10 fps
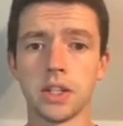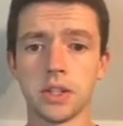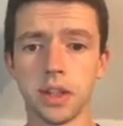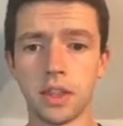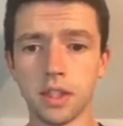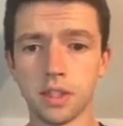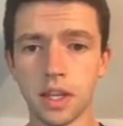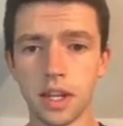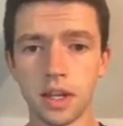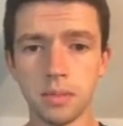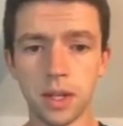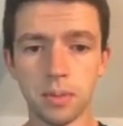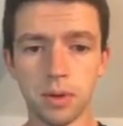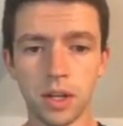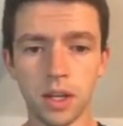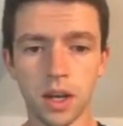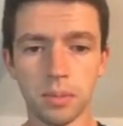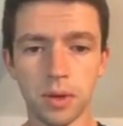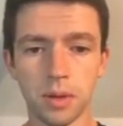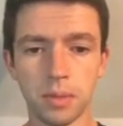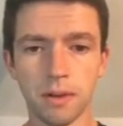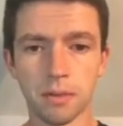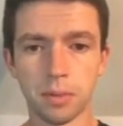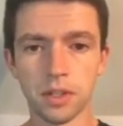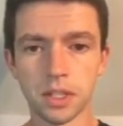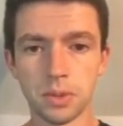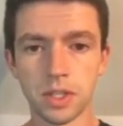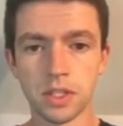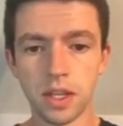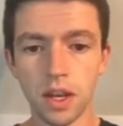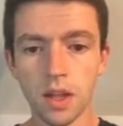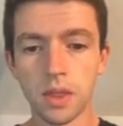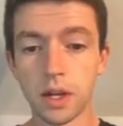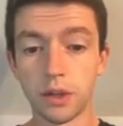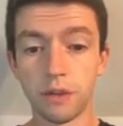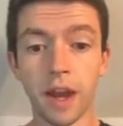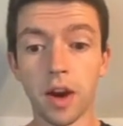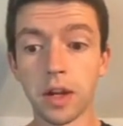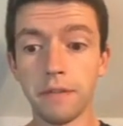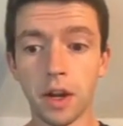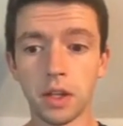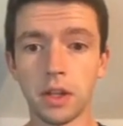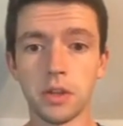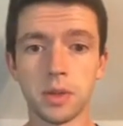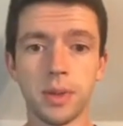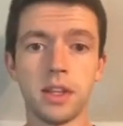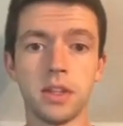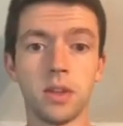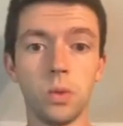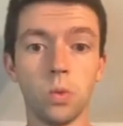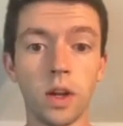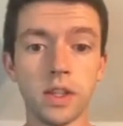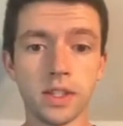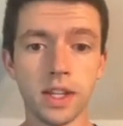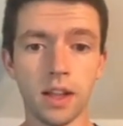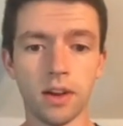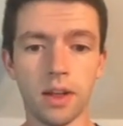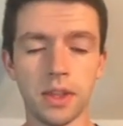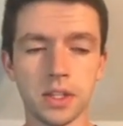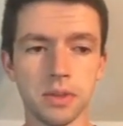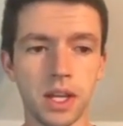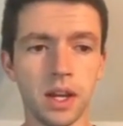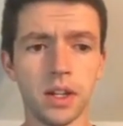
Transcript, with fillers: So I think this can end up being a pretty uh, pretty profitable listing. We can see there's very, very low supply. There's only one seller on this right here.